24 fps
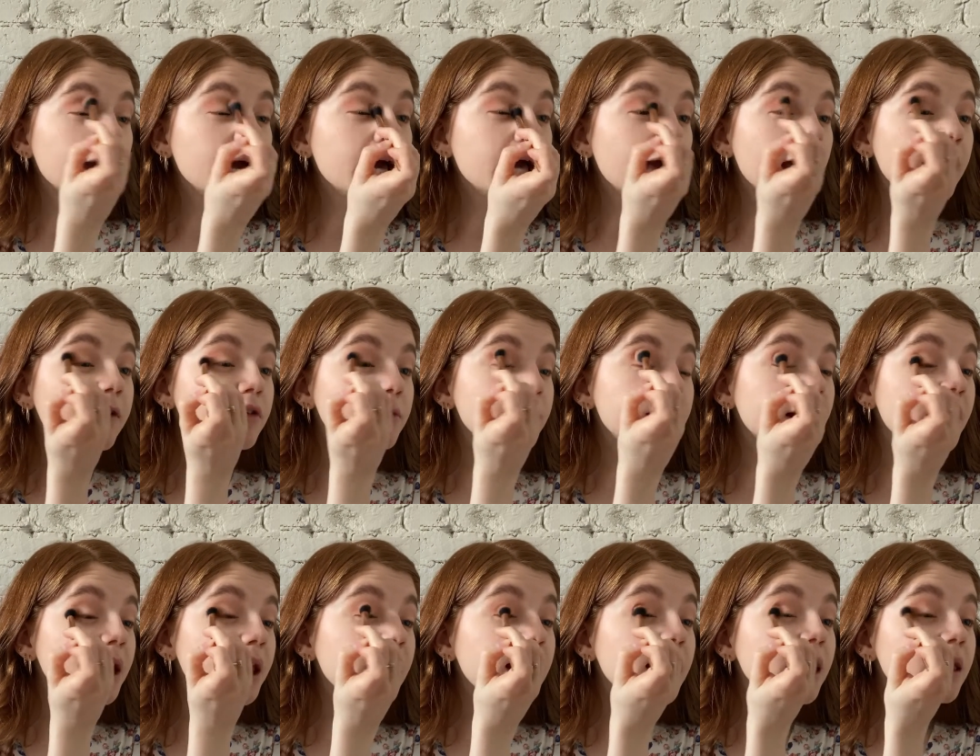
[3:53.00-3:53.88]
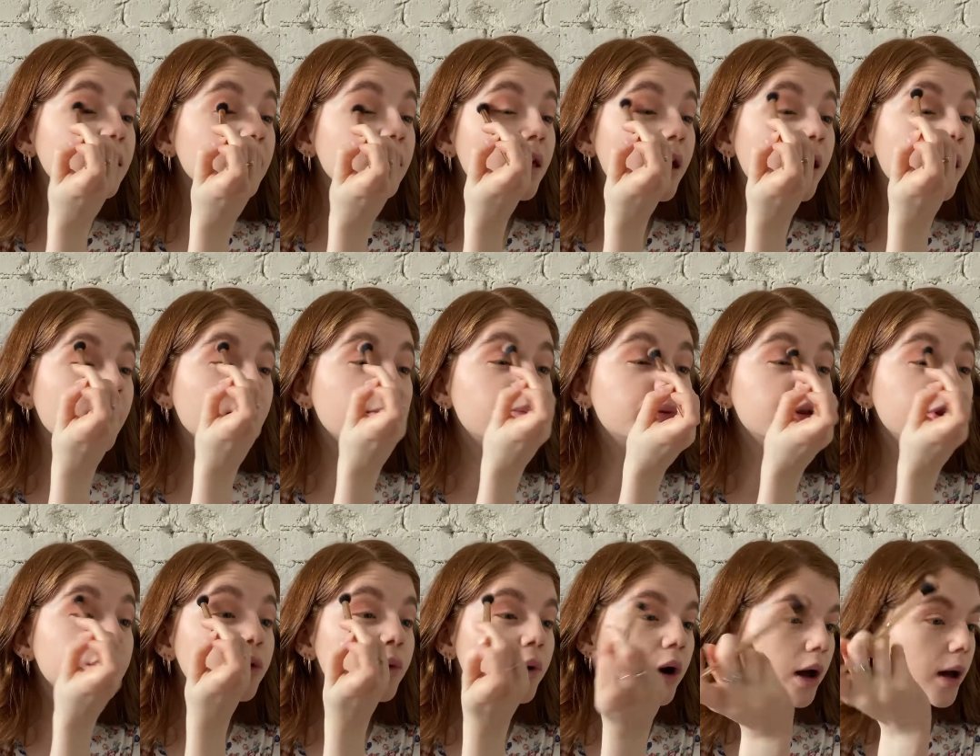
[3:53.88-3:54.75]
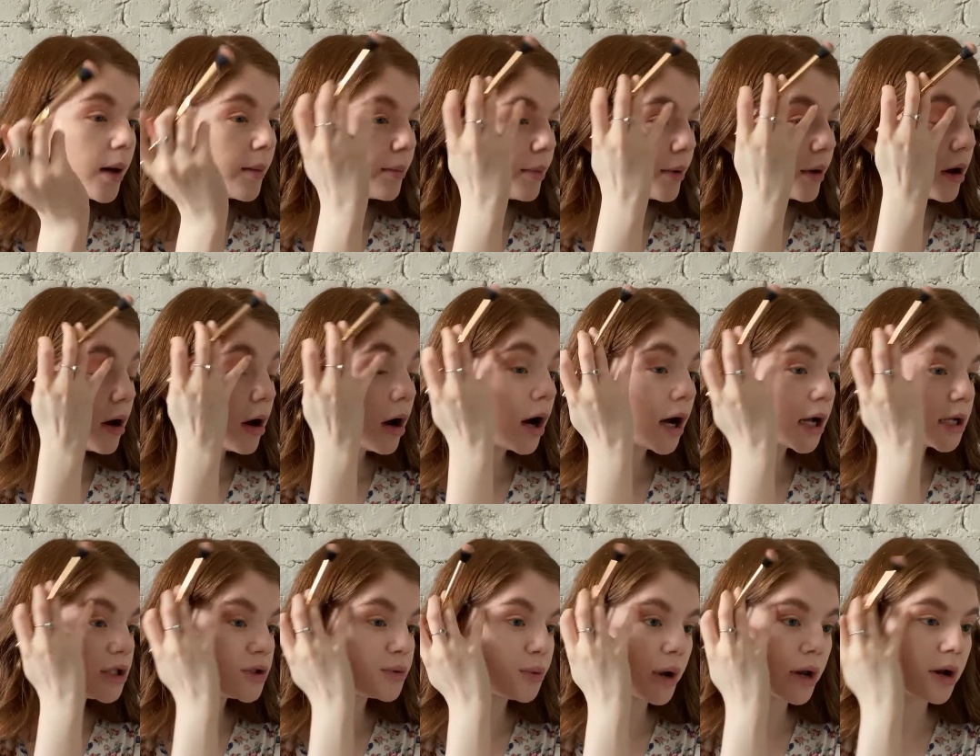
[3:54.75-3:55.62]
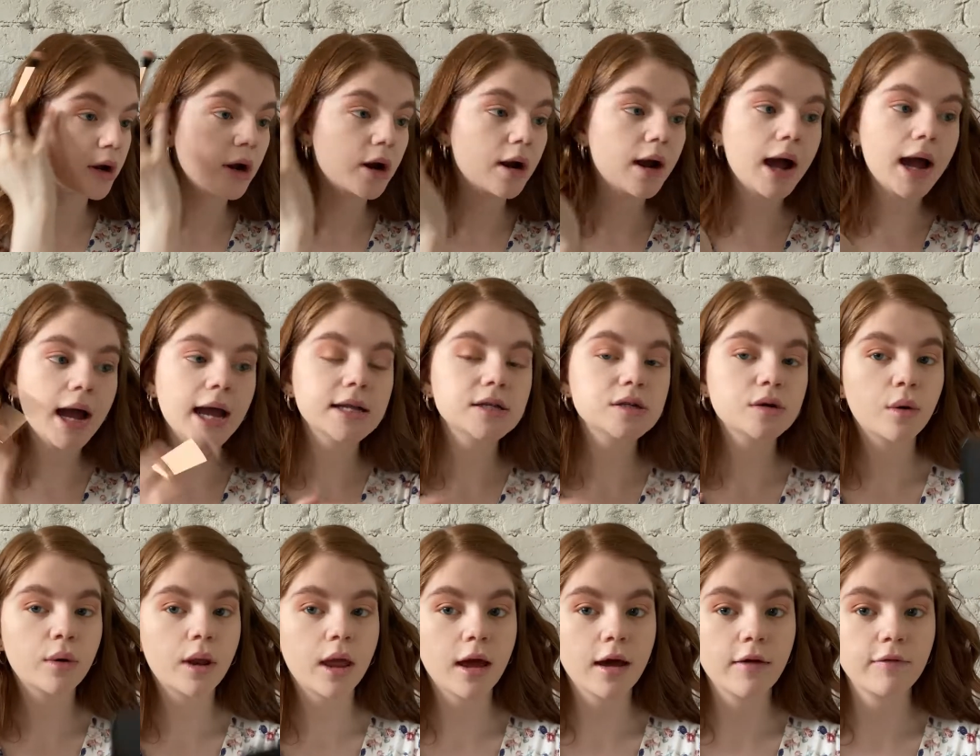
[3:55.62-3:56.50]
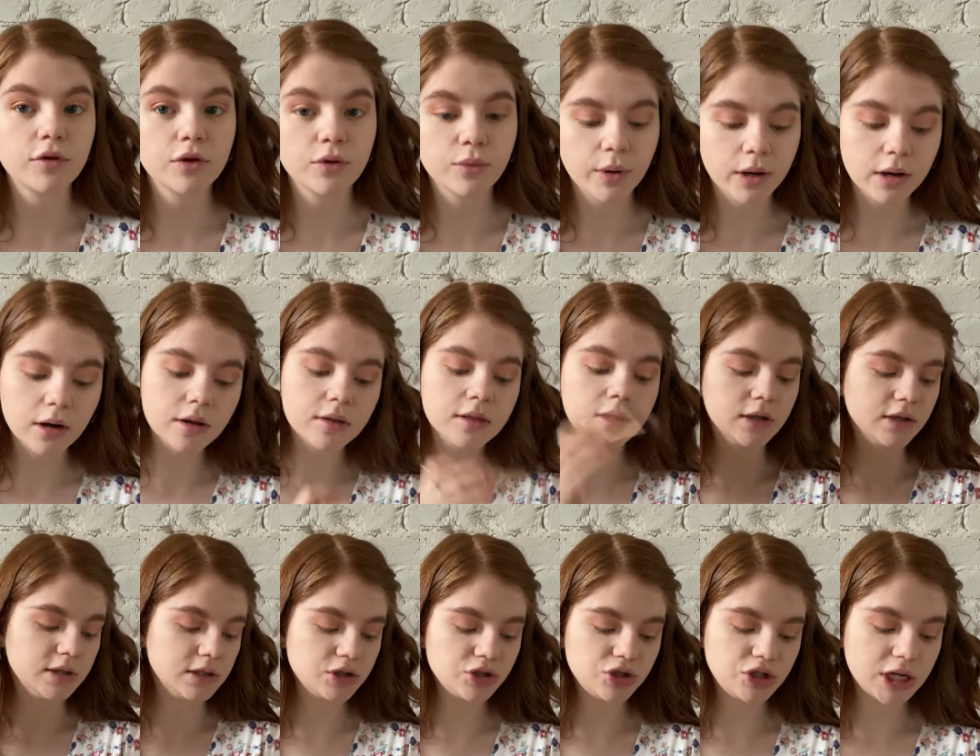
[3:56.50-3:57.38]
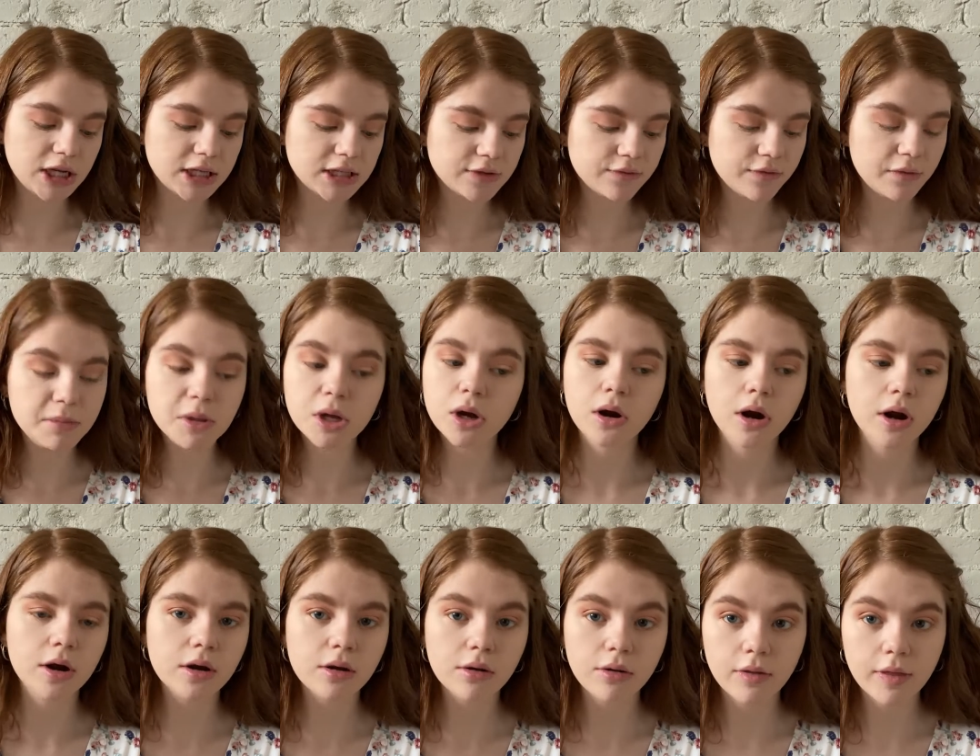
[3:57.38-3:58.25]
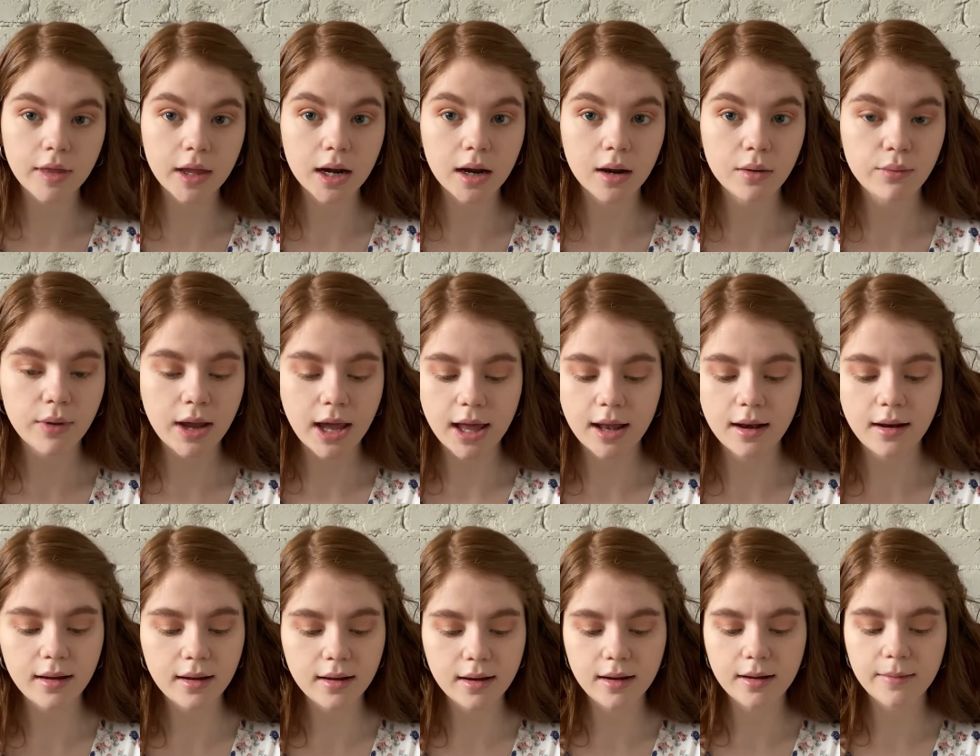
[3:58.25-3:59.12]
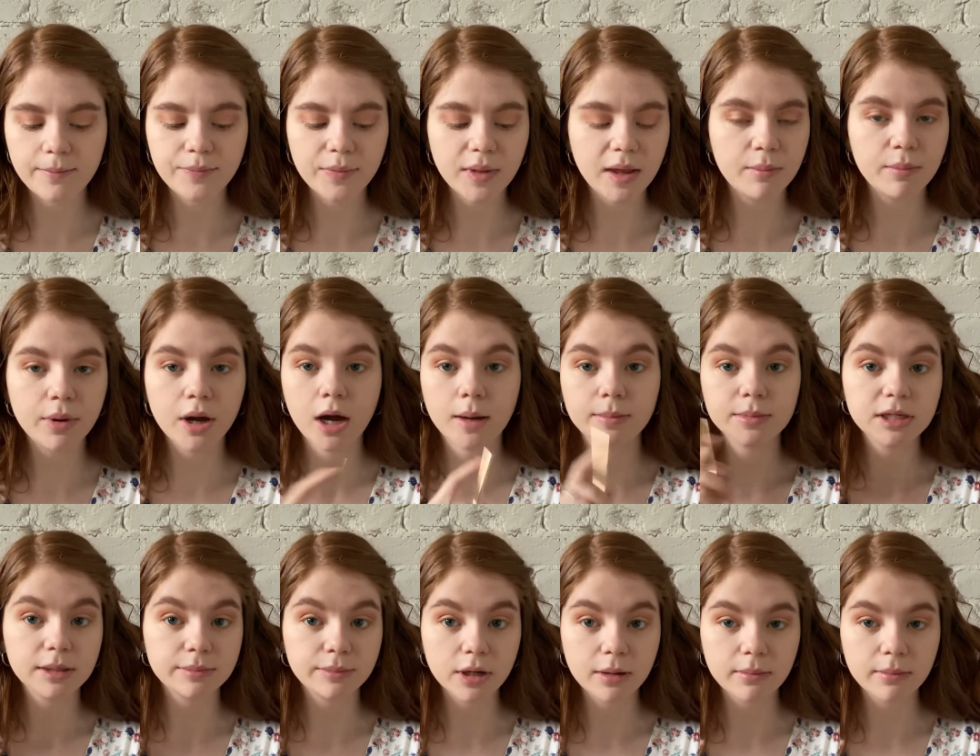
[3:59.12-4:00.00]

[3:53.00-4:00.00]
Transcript: everybody blew up on Twitter. I don't have a Twitter. This is just from the article that I read. It popped up on